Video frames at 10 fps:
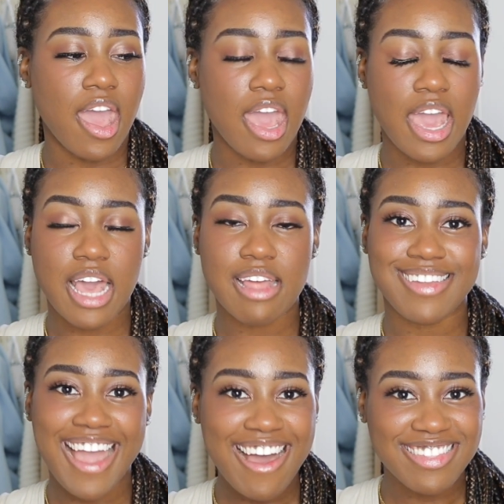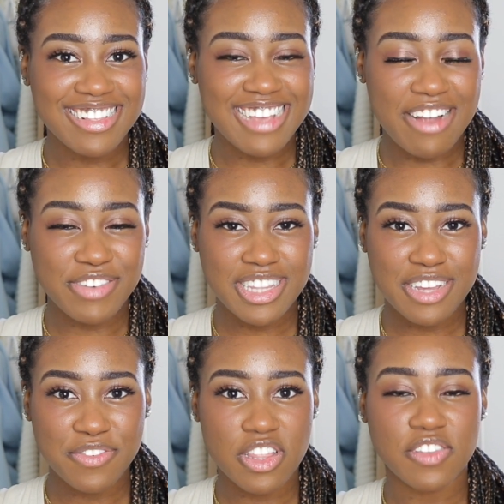And yeah, that's
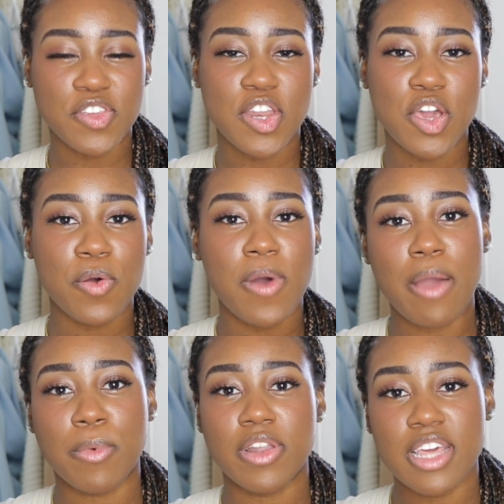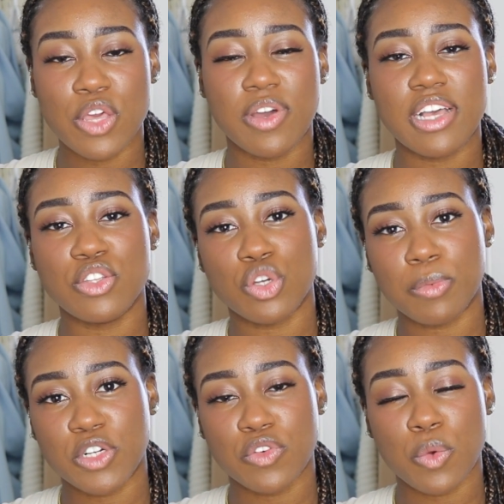everything for this video. I want to thank you guys so
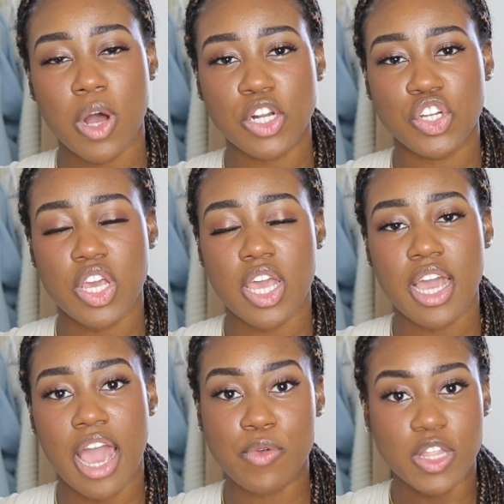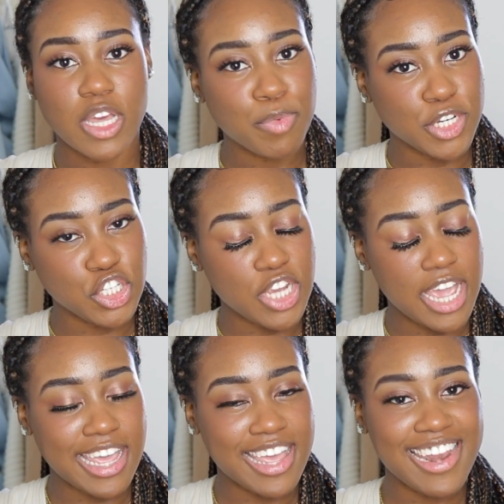much for watching. I really
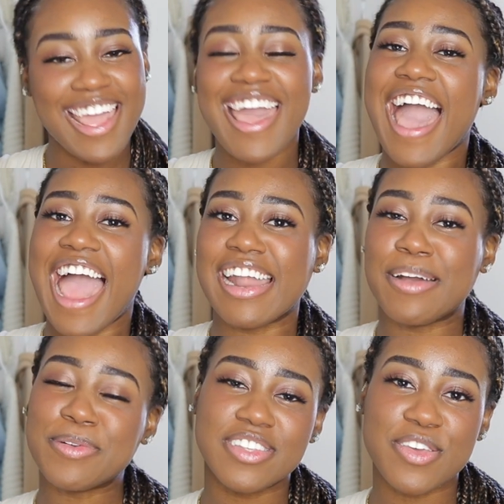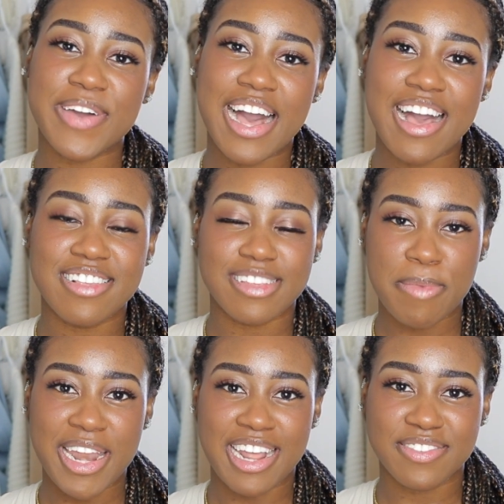appreciate it. And I will see you guys in
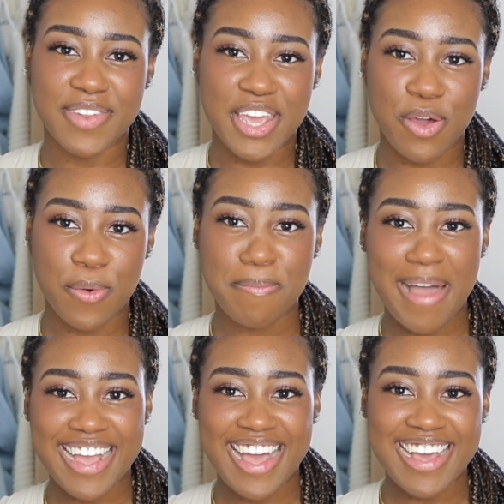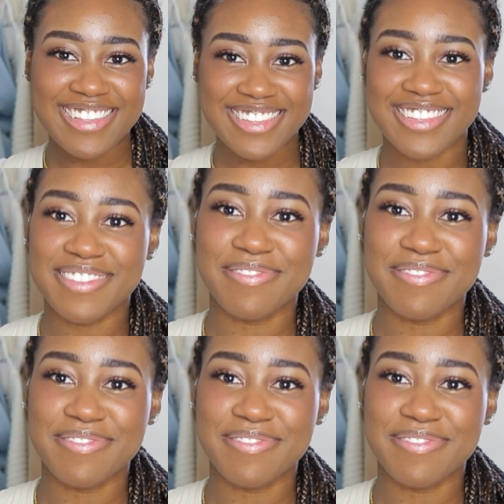my next video. Bye guys!